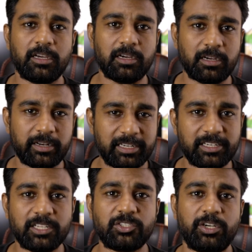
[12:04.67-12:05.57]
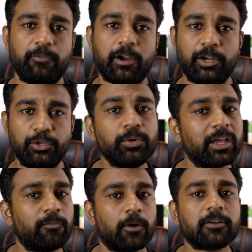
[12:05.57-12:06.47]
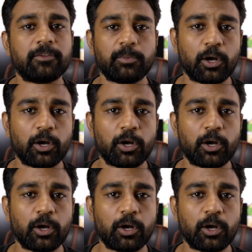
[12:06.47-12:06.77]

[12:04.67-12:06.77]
an industry where you can work from